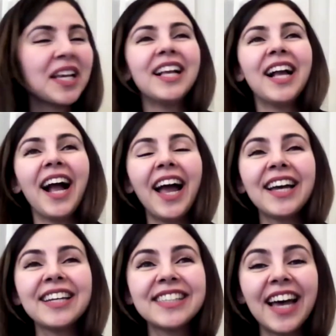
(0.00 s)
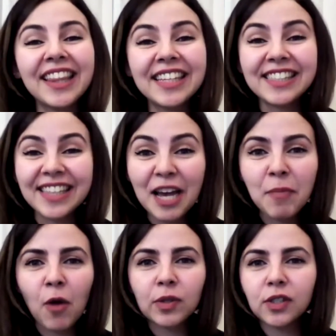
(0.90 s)
And at the time, I
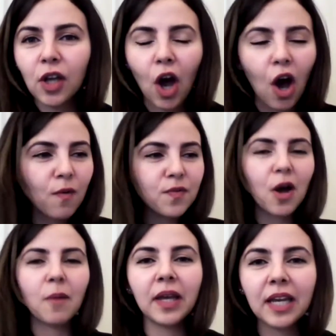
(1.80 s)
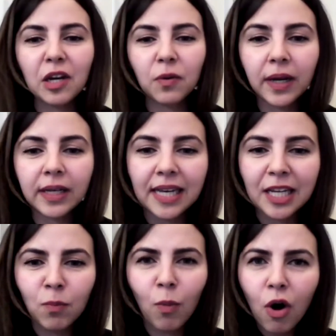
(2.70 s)
was like, oh no, I'm not gonna write
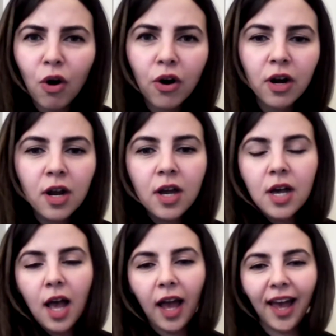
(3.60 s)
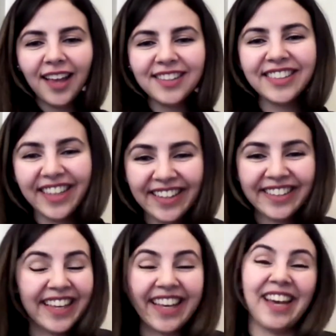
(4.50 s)
anymore. And
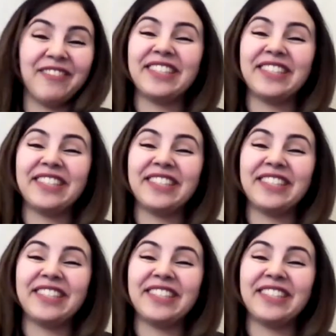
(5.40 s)
yeah, I was